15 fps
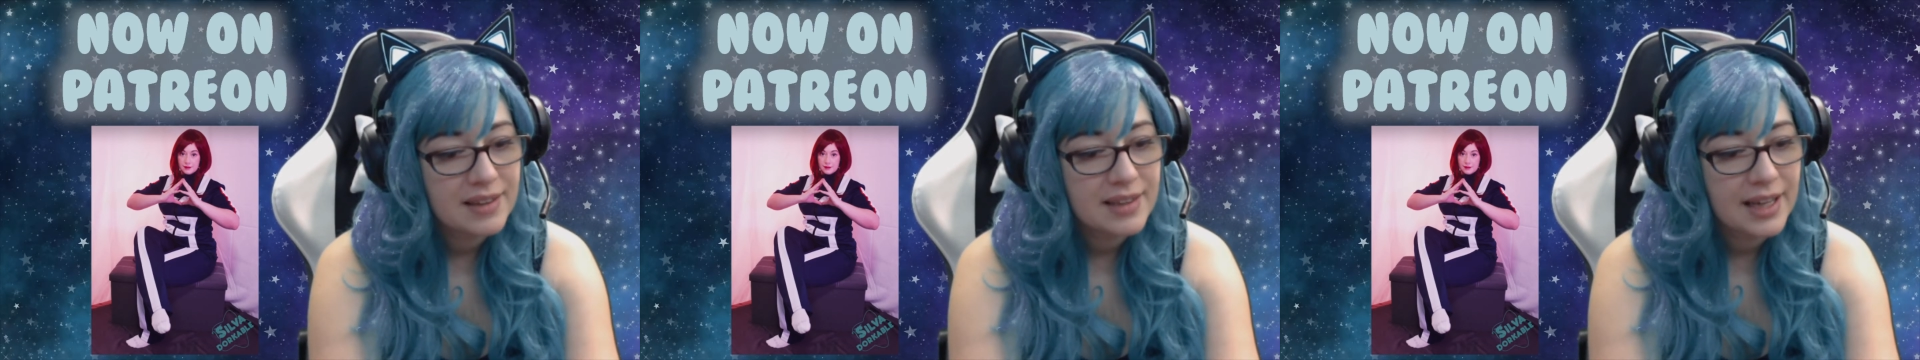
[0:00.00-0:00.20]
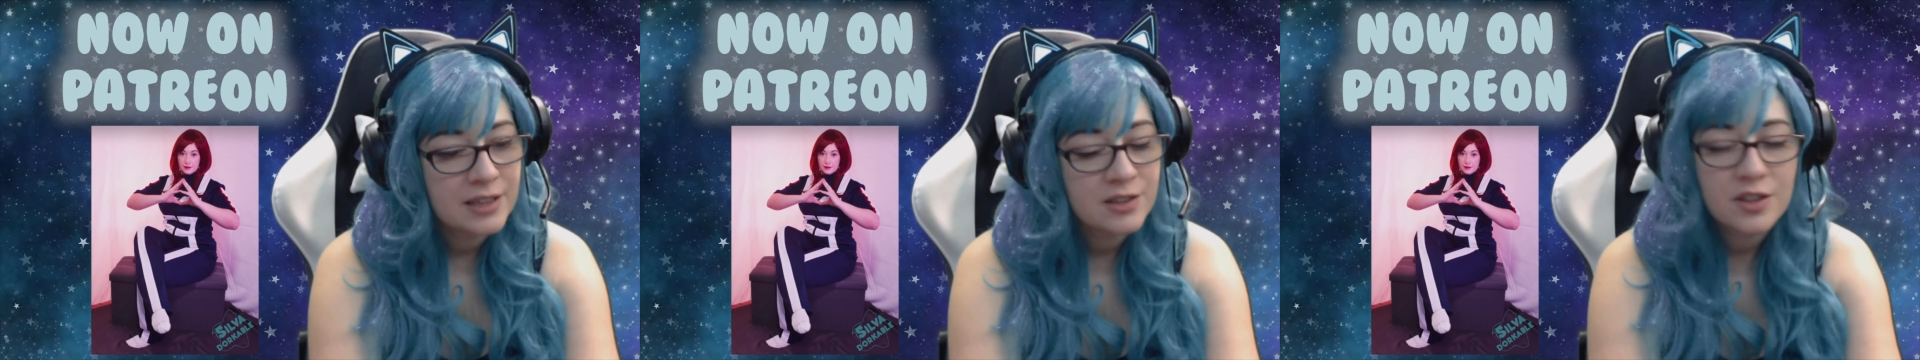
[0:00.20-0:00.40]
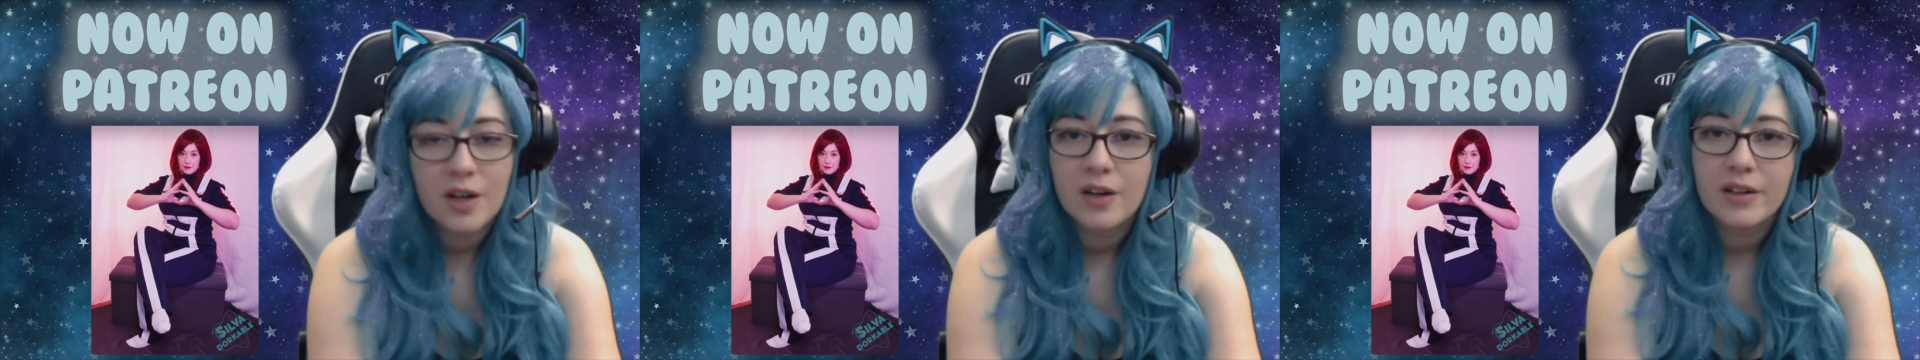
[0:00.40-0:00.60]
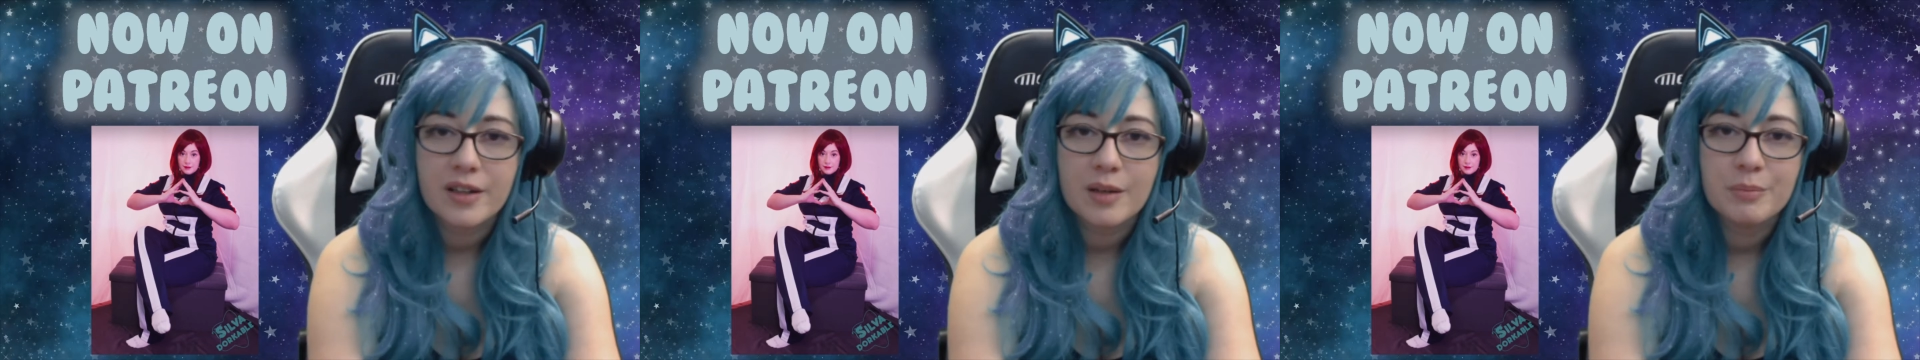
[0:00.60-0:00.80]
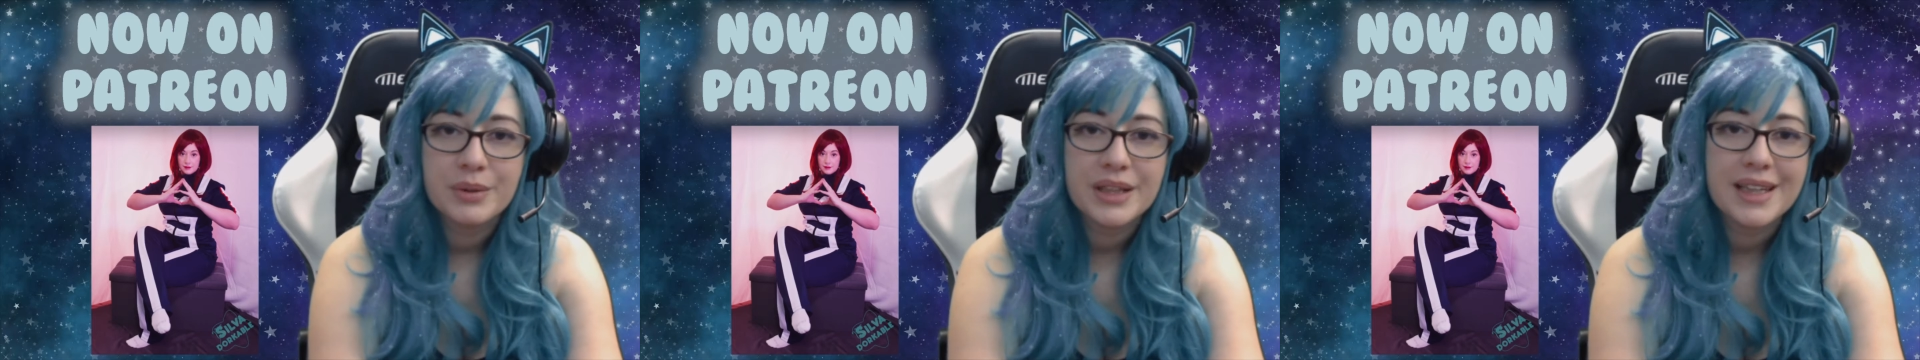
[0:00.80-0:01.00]
things are
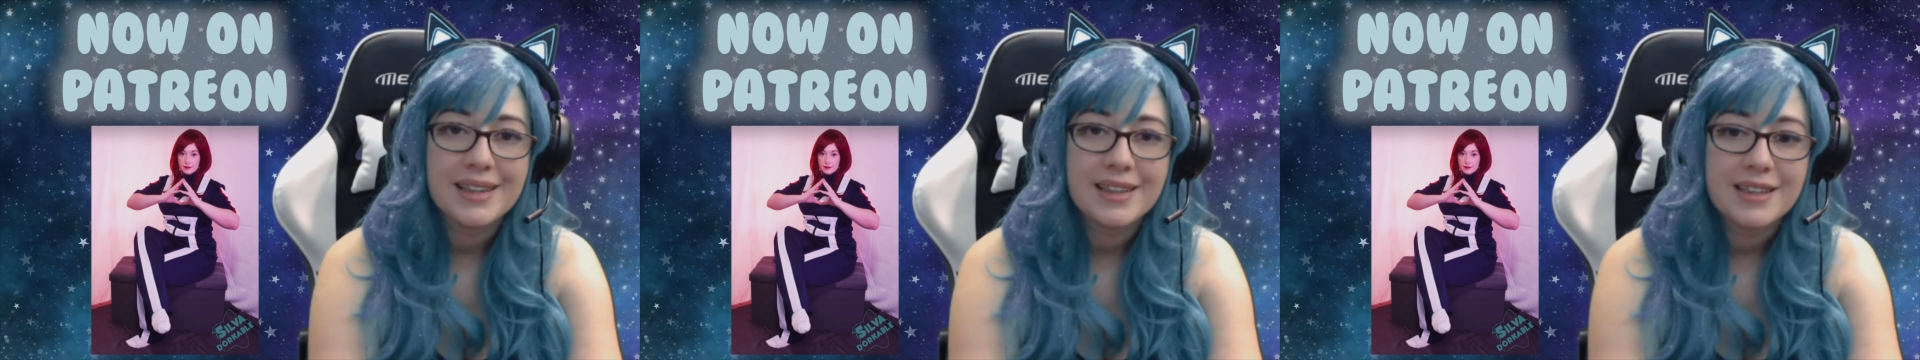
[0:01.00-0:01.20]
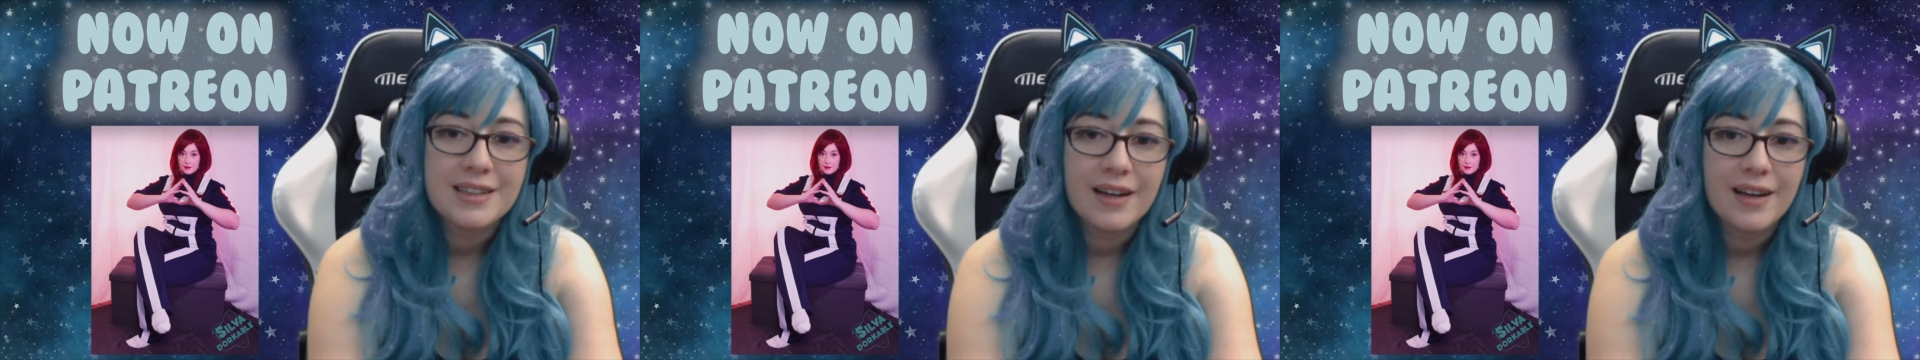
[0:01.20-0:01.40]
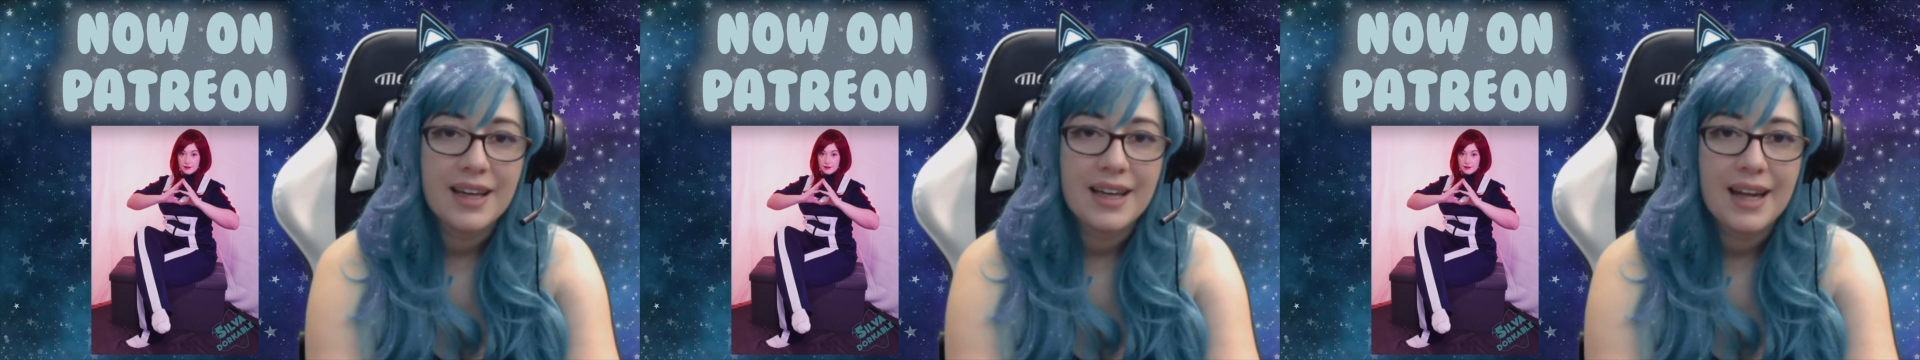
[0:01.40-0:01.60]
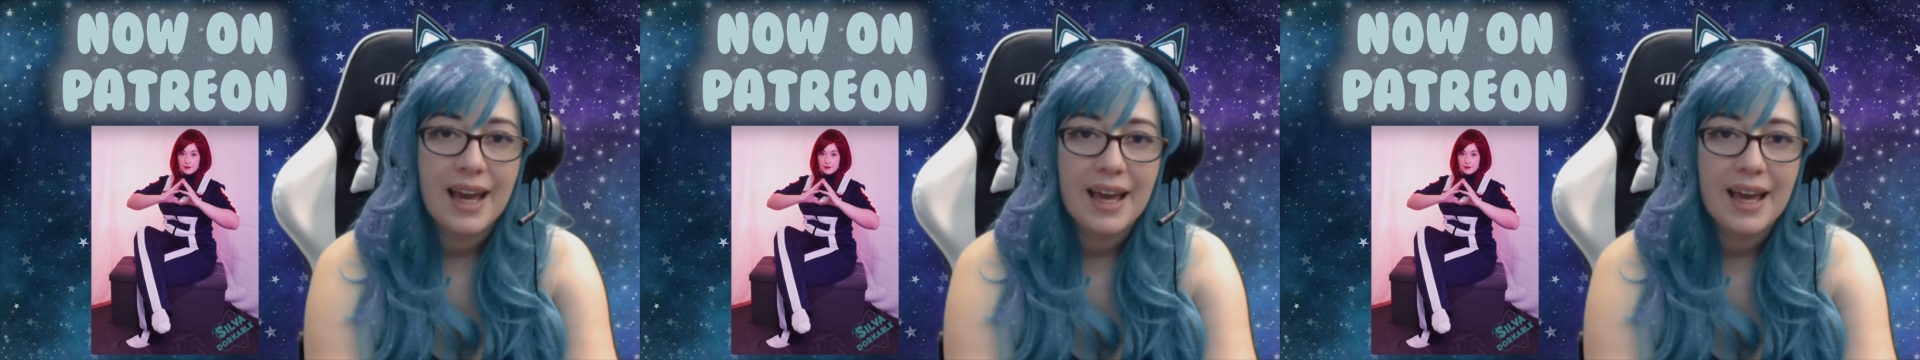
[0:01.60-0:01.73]
completely done,